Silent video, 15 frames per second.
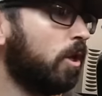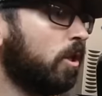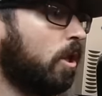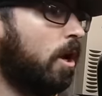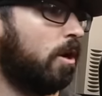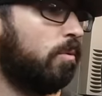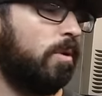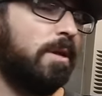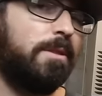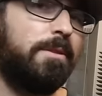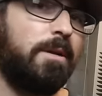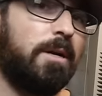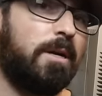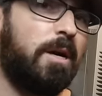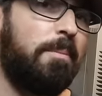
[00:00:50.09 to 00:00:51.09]
along with
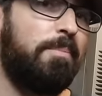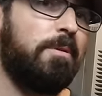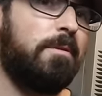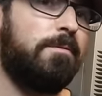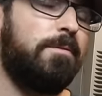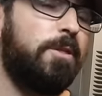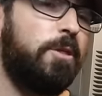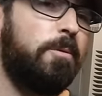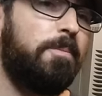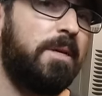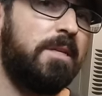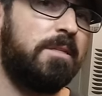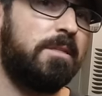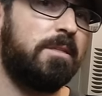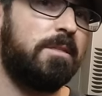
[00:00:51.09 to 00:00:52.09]
a couple of new
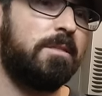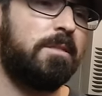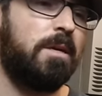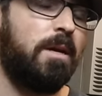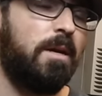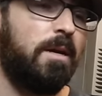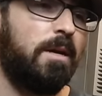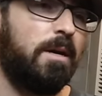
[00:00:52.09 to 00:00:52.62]
pieces